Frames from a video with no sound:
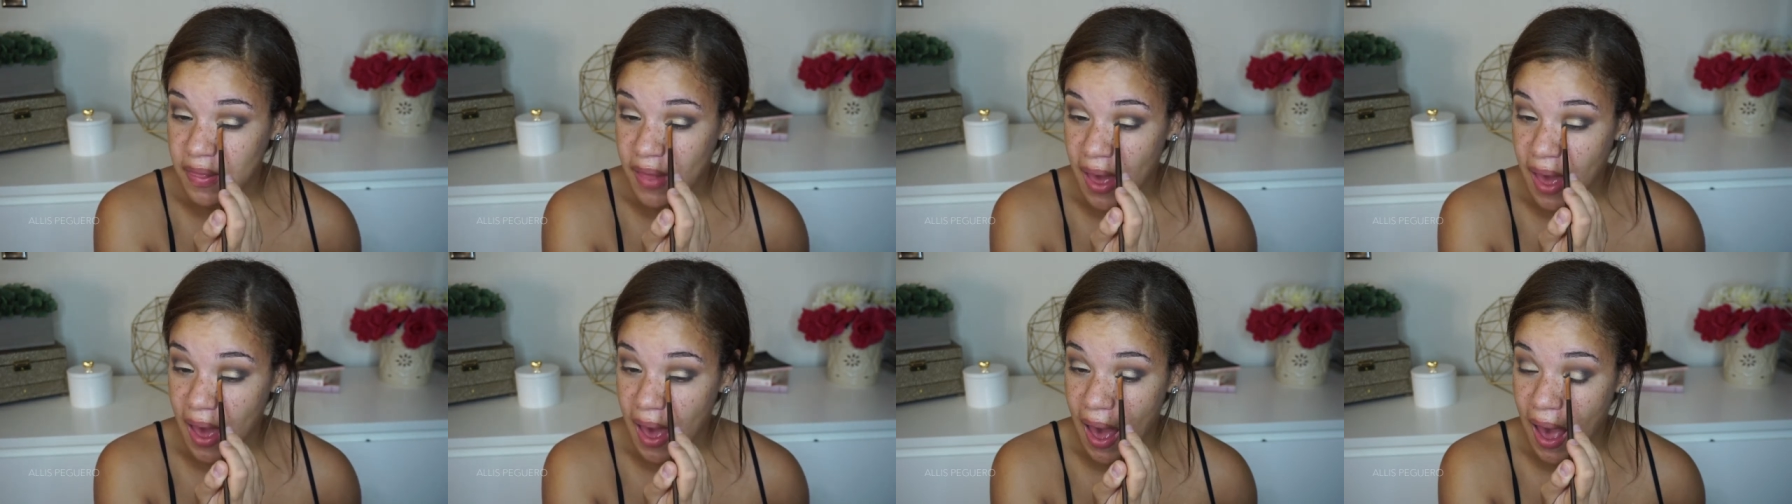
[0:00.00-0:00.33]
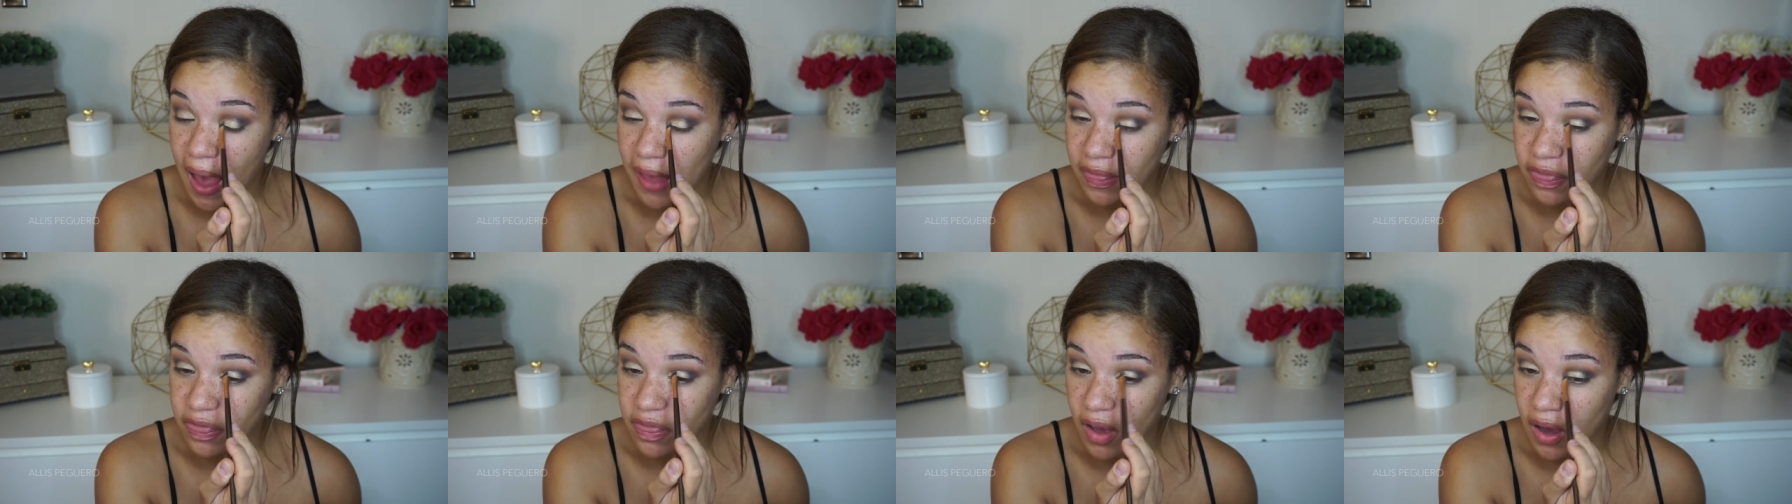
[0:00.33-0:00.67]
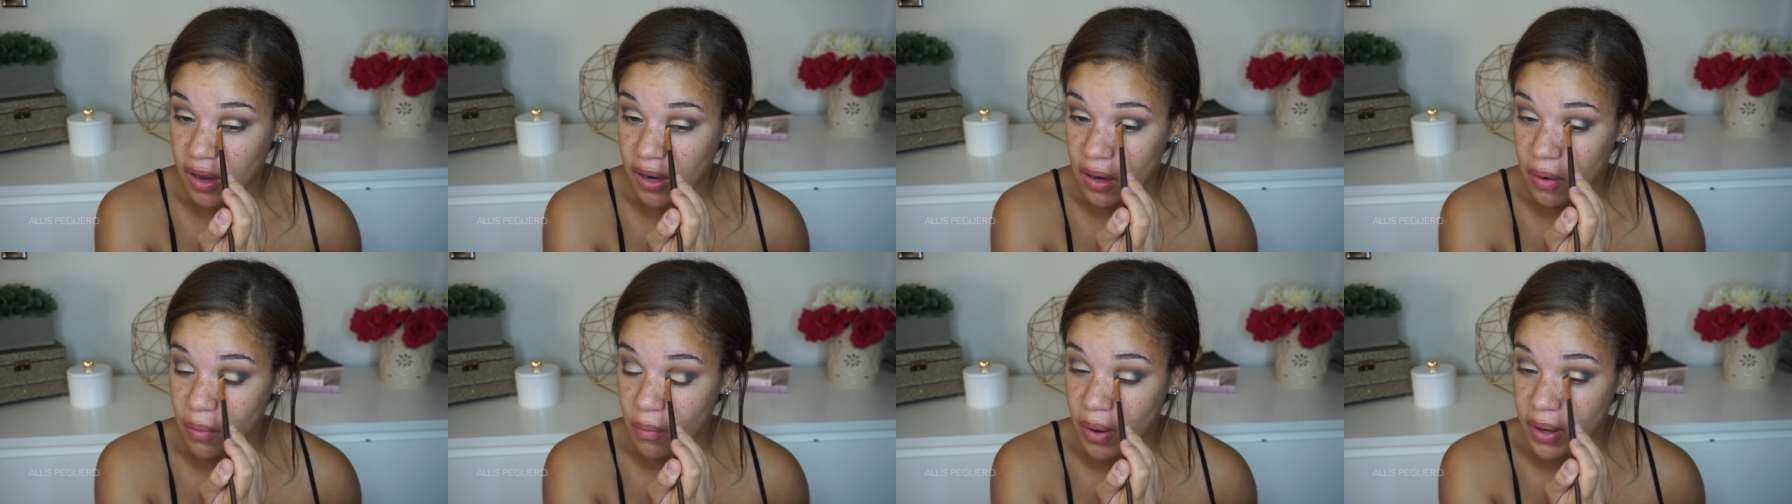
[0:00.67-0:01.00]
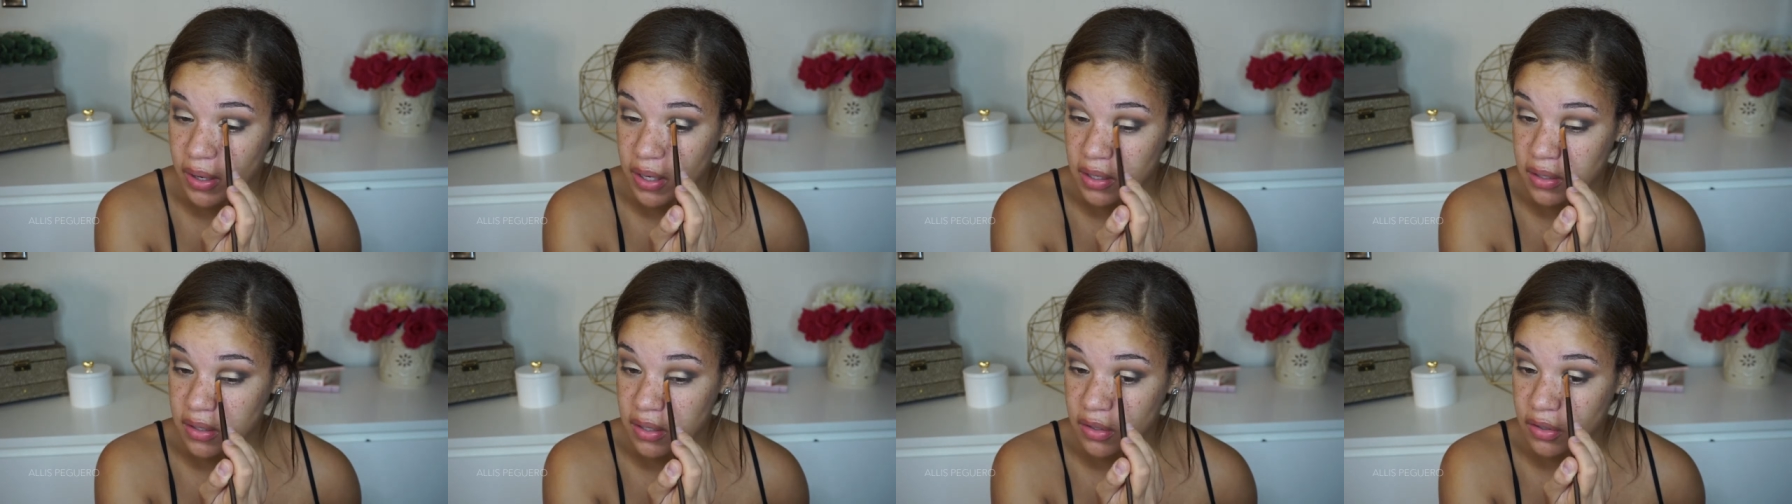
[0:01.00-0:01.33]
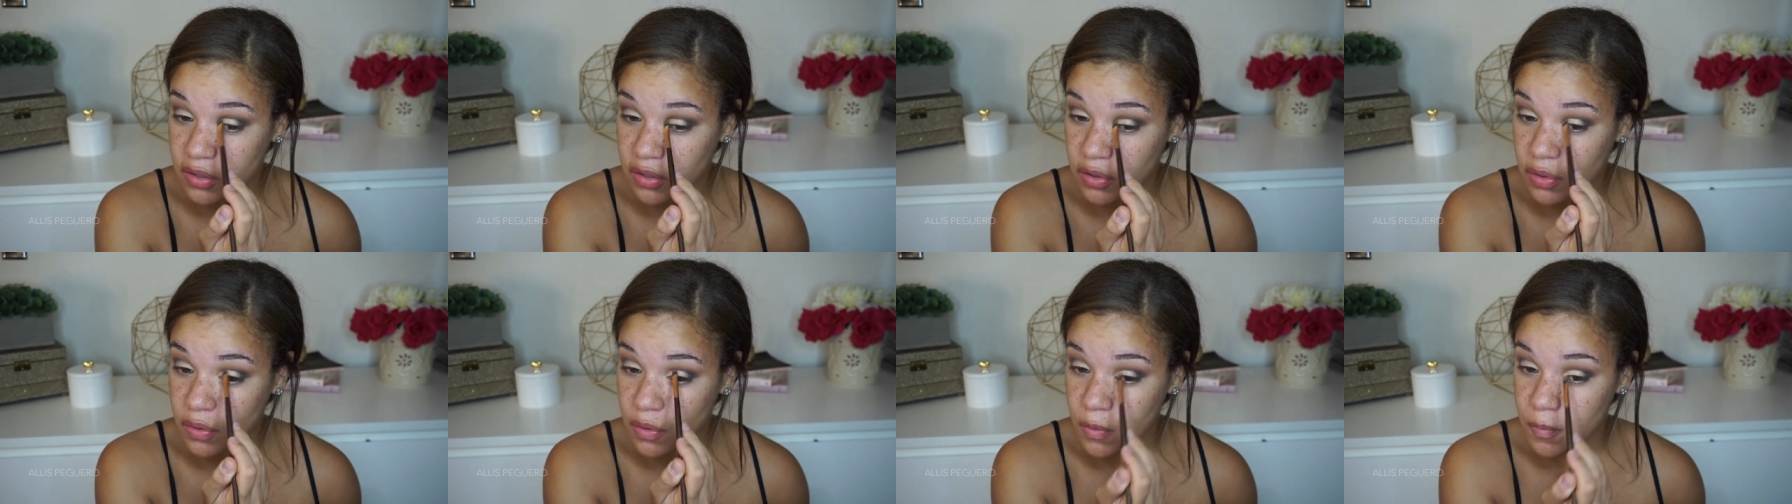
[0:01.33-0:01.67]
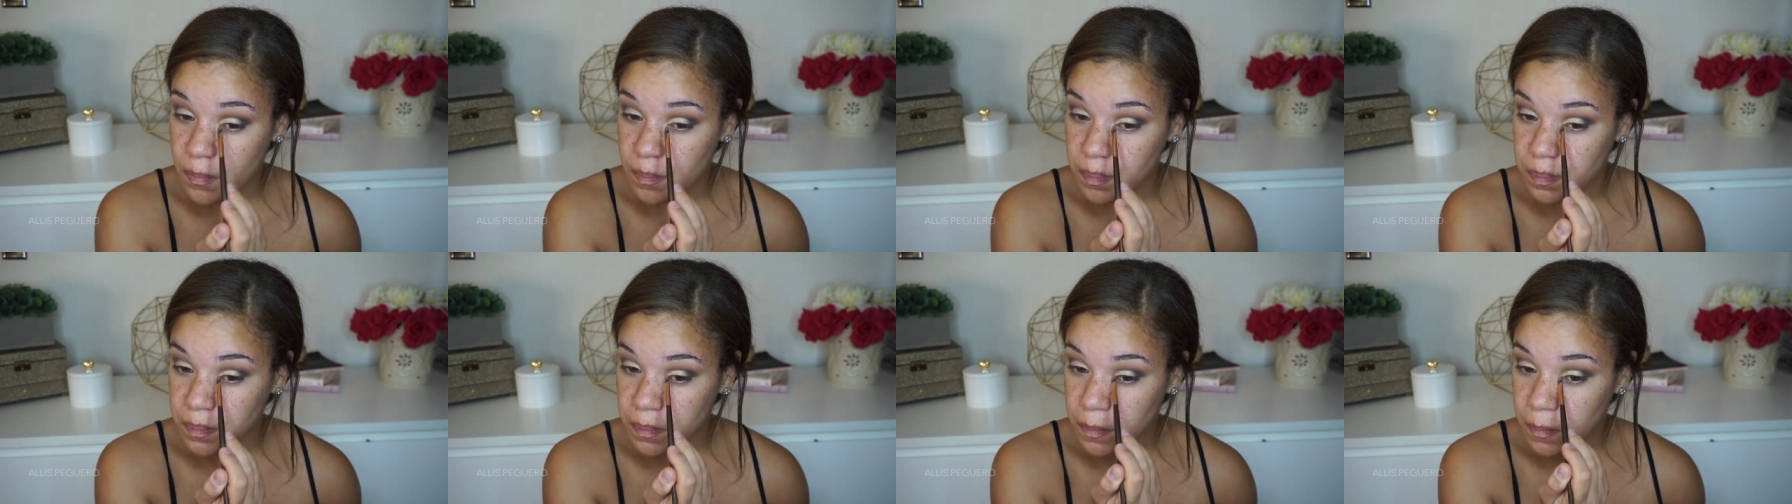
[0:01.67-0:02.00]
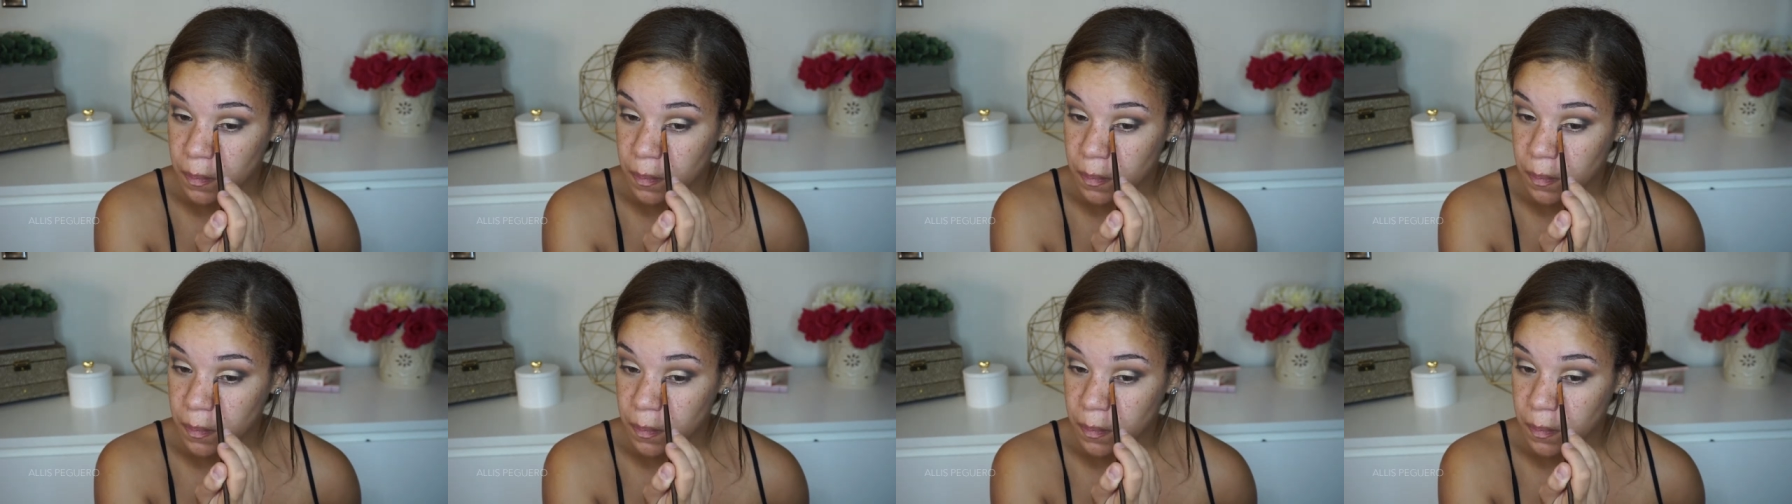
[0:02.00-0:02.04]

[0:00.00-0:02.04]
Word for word: that I thought I wanted to do.